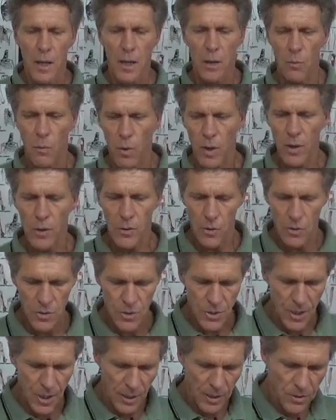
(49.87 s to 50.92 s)
And one of
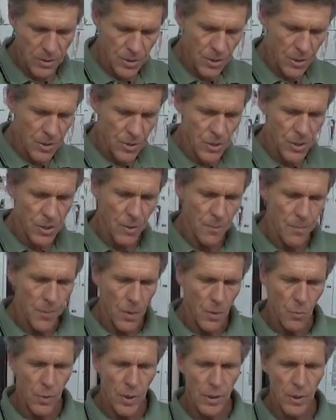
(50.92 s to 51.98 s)
those things is
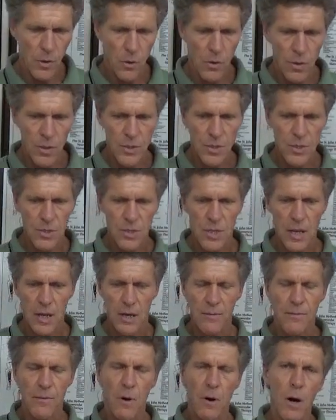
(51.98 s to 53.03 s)
we notice is that
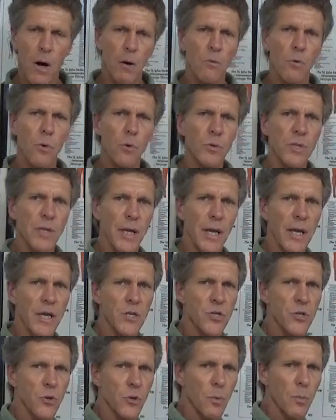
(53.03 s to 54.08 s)
if there are
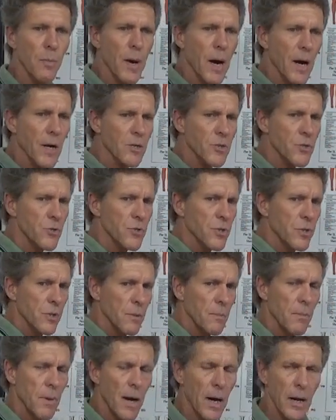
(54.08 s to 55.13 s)
rotational postures in
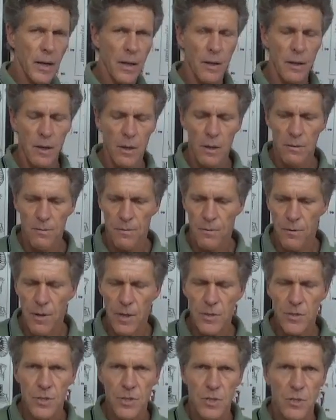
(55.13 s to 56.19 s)
the body, for
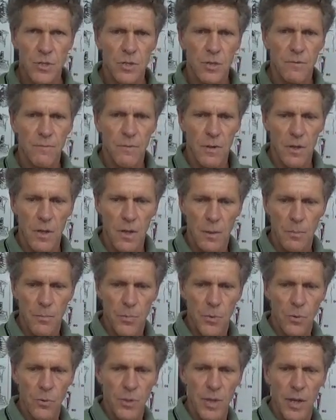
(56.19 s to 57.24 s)
instance, if the hip
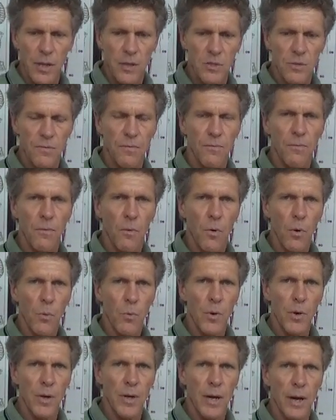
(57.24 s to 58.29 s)
rotates
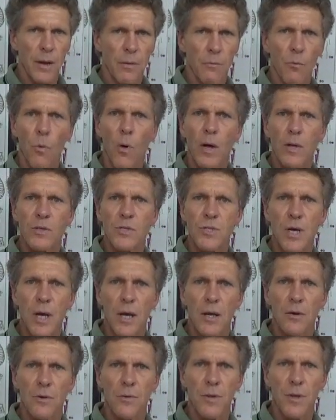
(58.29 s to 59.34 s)
forward on one
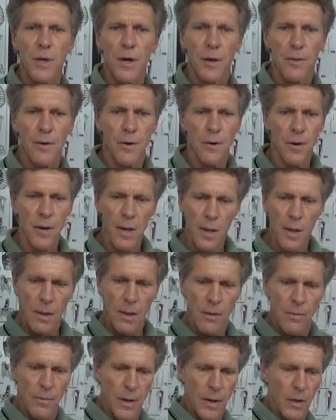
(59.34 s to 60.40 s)
side or the other,
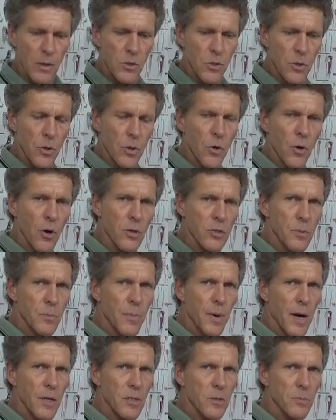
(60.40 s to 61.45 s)
that's going to cause a
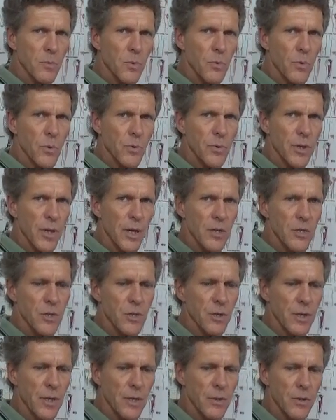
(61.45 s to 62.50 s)
possible
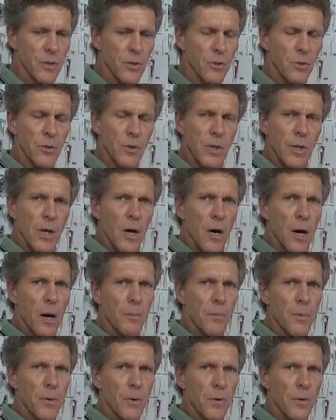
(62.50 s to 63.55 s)
rotation in the
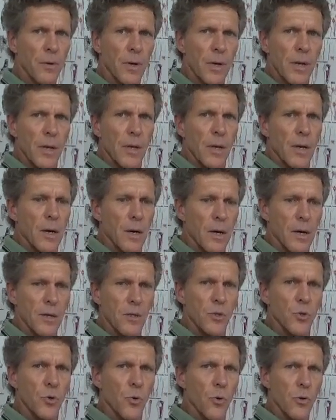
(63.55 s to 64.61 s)
upper
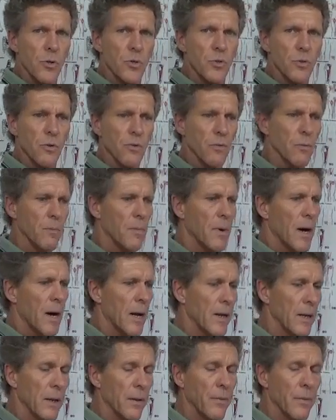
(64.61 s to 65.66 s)
torso of the
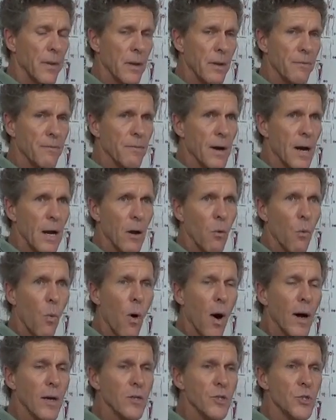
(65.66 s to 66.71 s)
body. And then if I
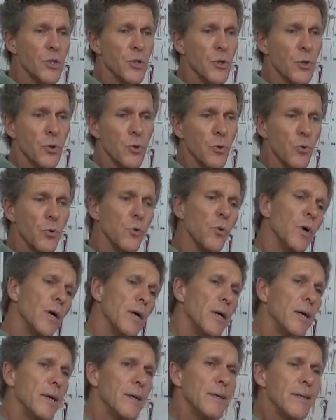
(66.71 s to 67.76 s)
want to
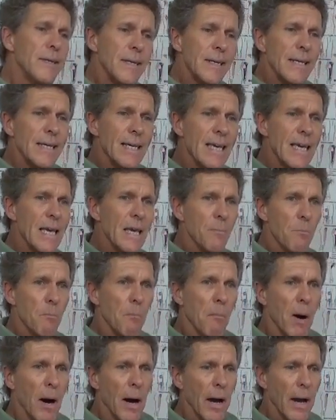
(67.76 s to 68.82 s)
keep
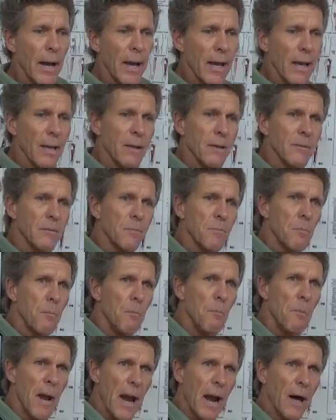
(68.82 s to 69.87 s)
my
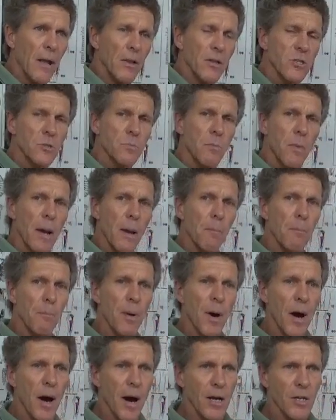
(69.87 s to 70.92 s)
balance, my
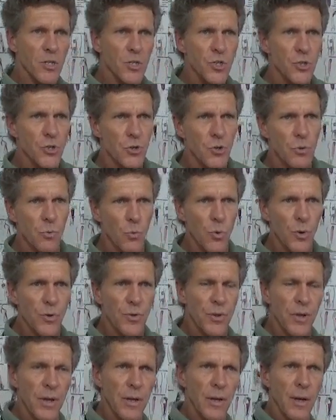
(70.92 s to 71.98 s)
posture
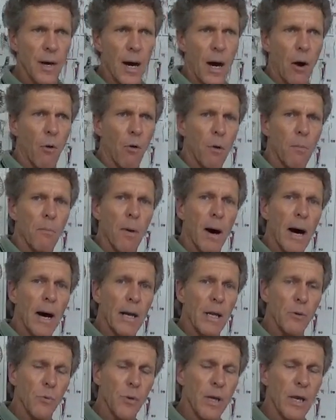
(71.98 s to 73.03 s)
within our
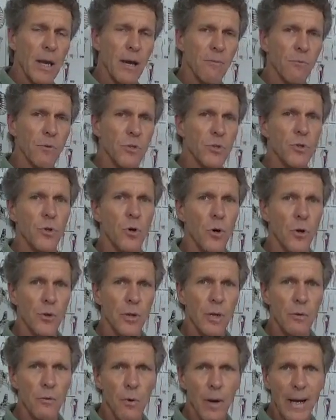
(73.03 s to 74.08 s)
body, we have what's
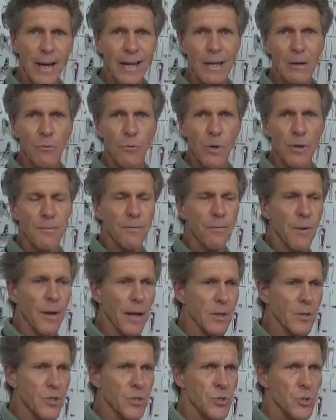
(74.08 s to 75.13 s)
called a righting
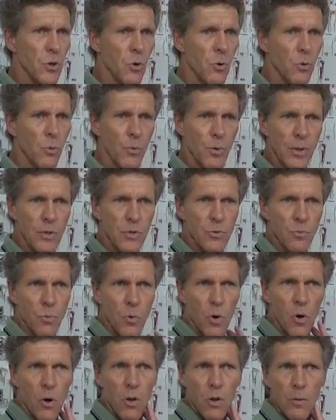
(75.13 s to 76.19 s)
reflex. So
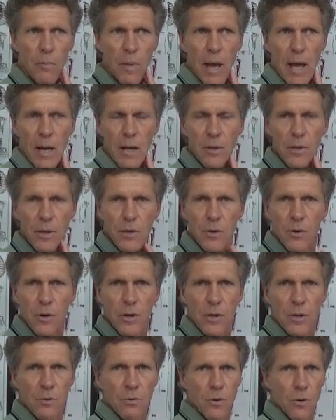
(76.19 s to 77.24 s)
we're automatically
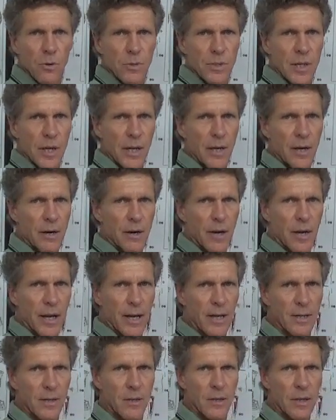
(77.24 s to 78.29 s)
going to rotate our
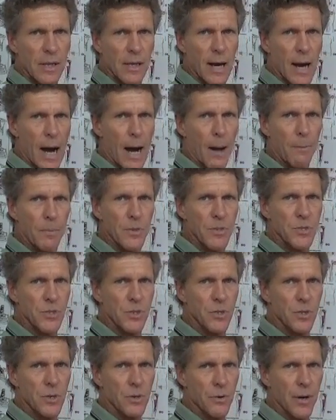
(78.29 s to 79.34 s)
head the
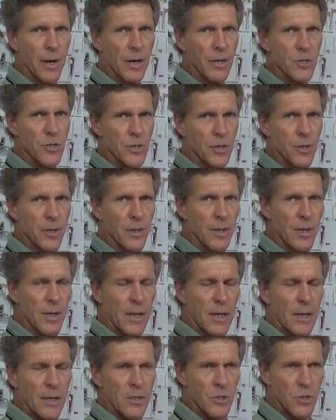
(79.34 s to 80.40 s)
opposite direction
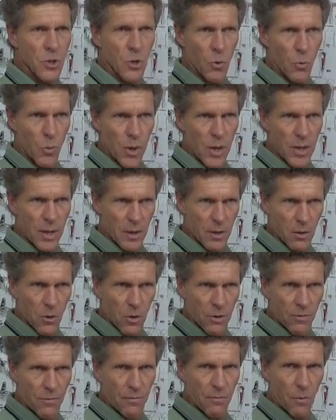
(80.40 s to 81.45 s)
so we can
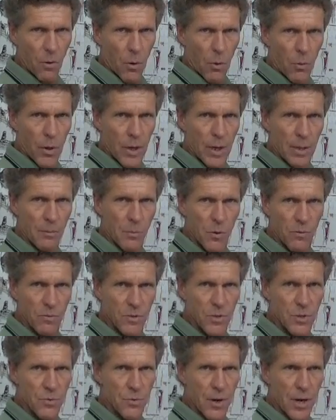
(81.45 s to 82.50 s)
look forward and move
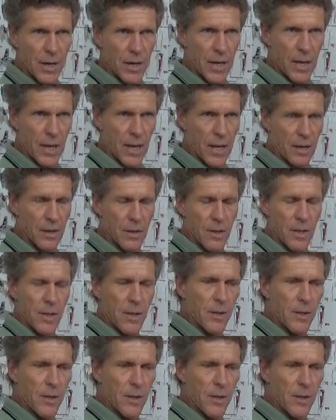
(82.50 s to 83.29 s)
straight ahead.